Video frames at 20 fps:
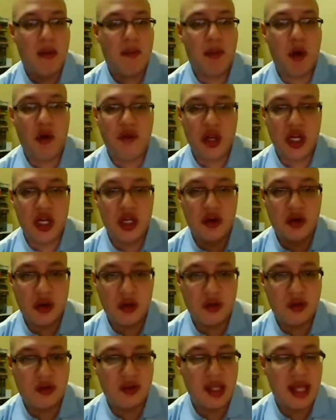Both
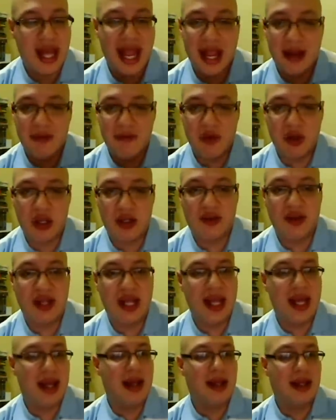heroes and villains
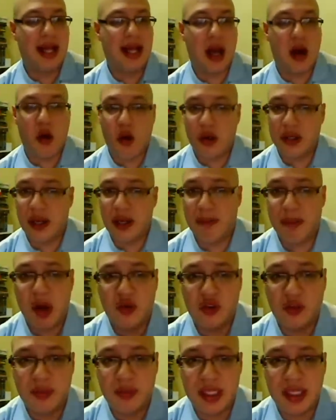got all their
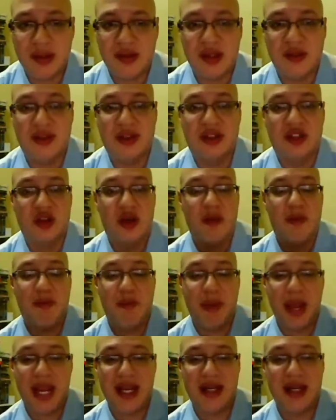puzzle pieces, so
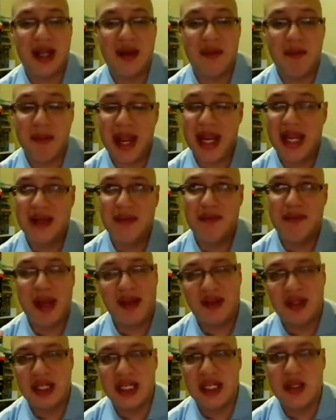it
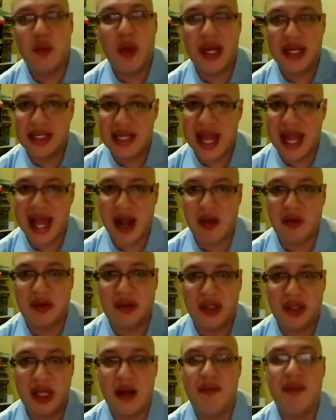basically went down
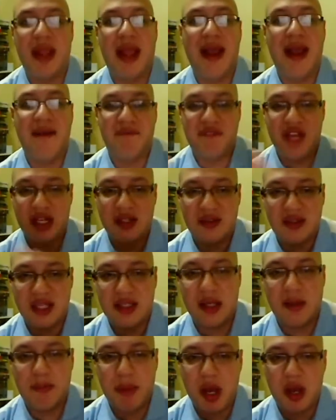to
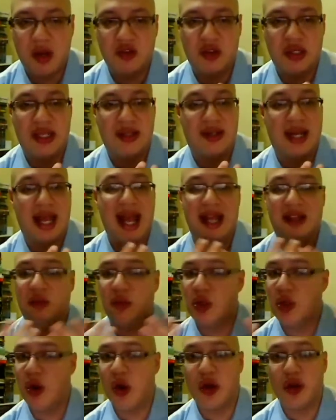fixing the puzzle. And
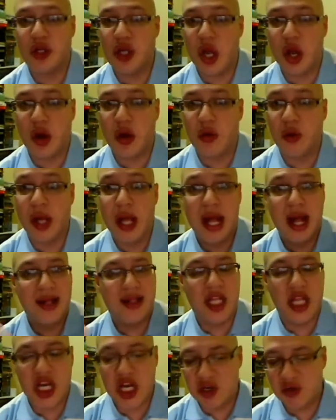as we all know,
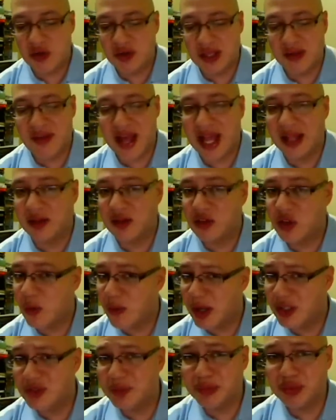the heroes have had so
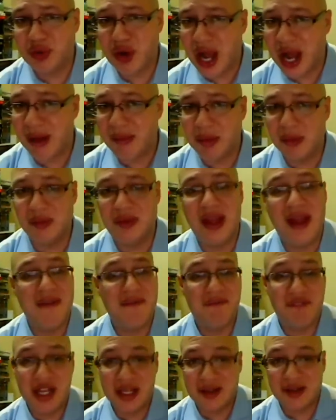much problems
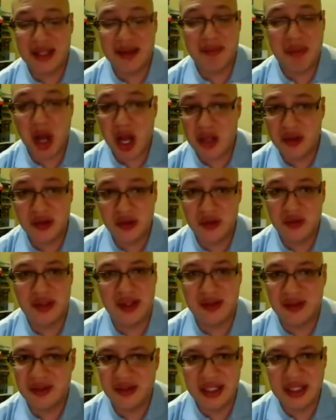fixing puzzles
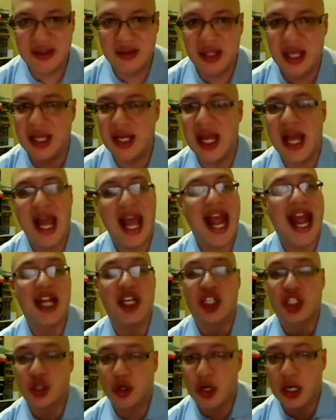this season,
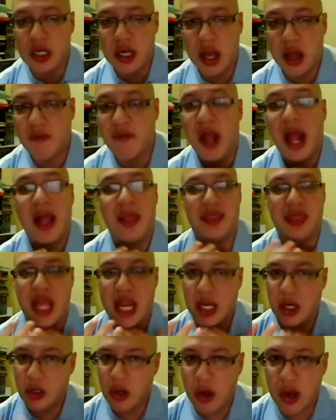and sure enough,
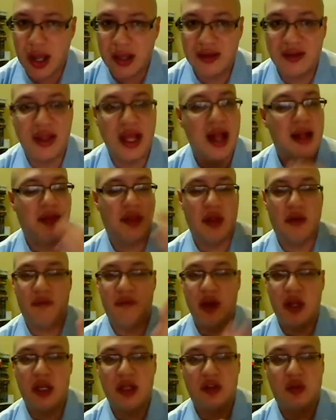they lost. The
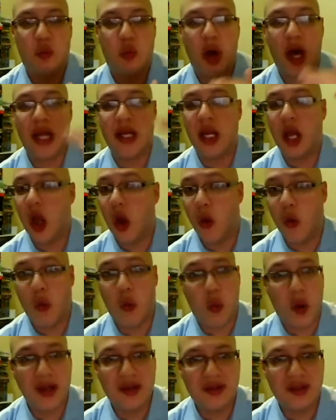villains won
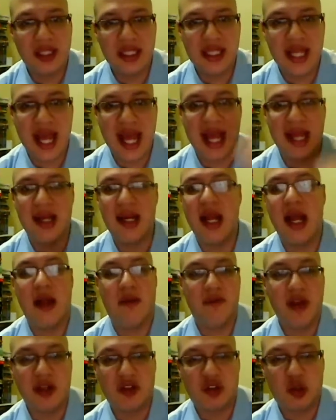once again,
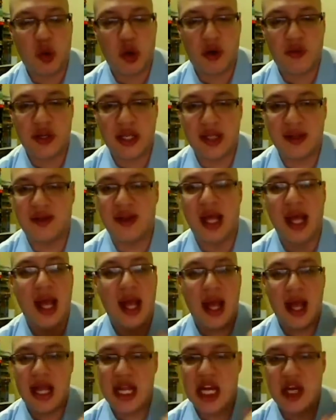victorious.
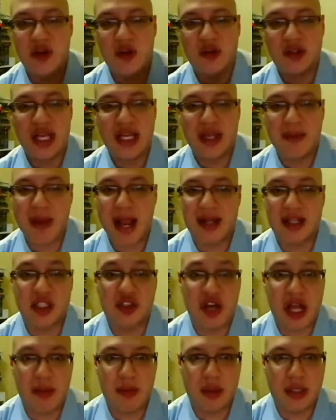Heroes heading back to
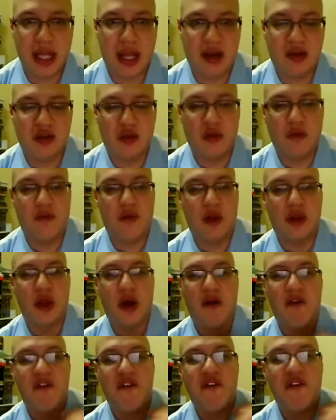Tribal Council for
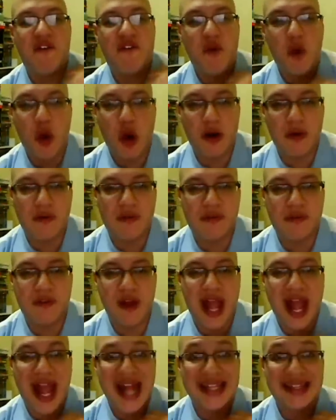the 4th
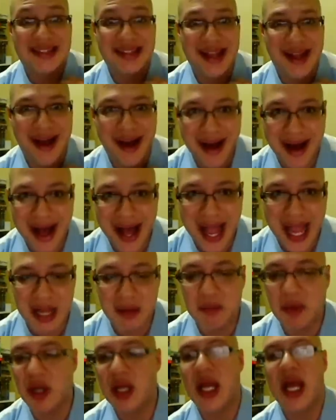time.